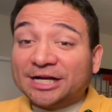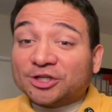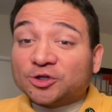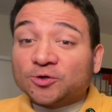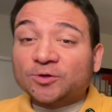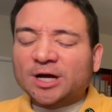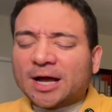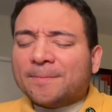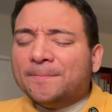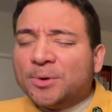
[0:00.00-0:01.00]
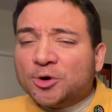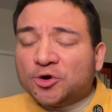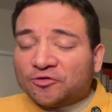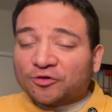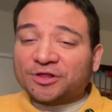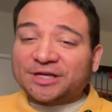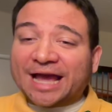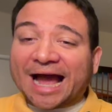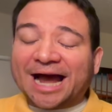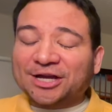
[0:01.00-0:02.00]
to move with the
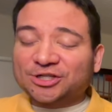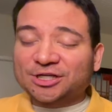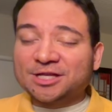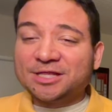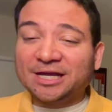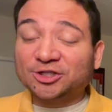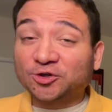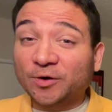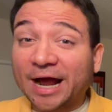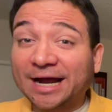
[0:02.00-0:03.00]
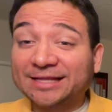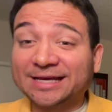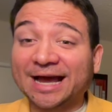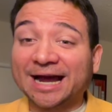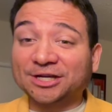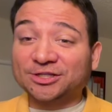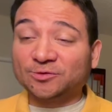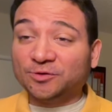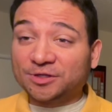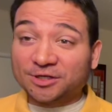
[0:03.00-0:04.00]
action, they track the action
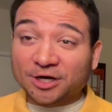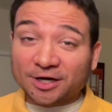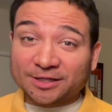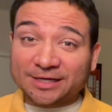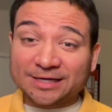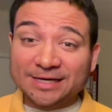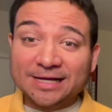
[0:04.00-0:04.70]
with a dolly.